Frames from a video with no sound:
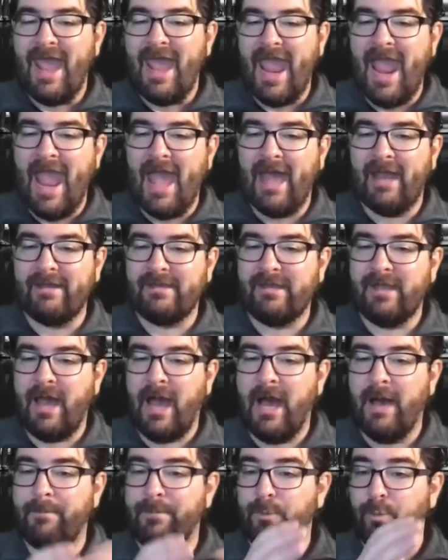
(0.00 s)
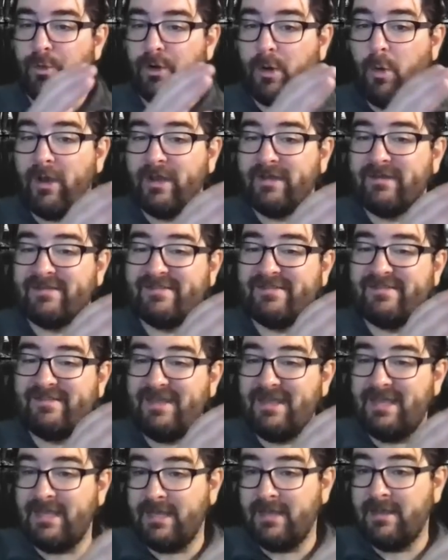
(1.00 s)
And we're going to
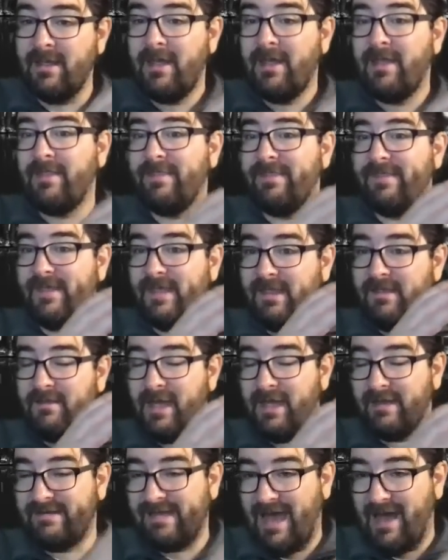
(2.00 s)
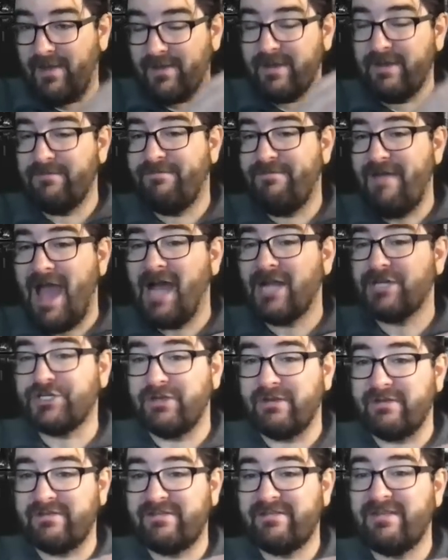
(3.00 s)
see the Italian
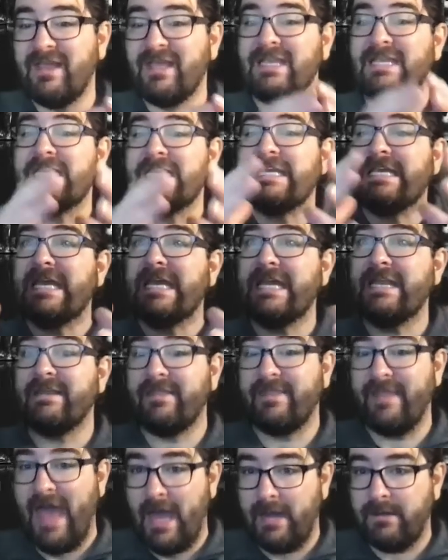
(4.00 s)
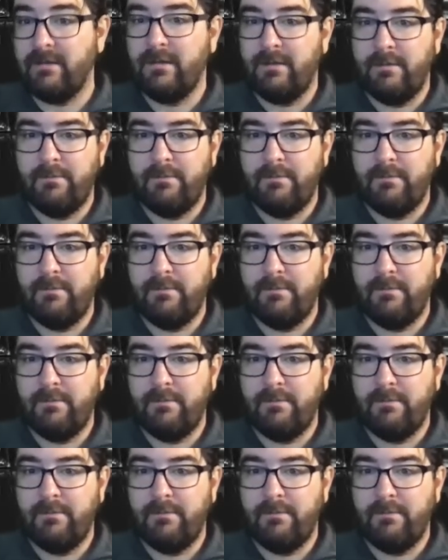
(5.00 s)
fascists get that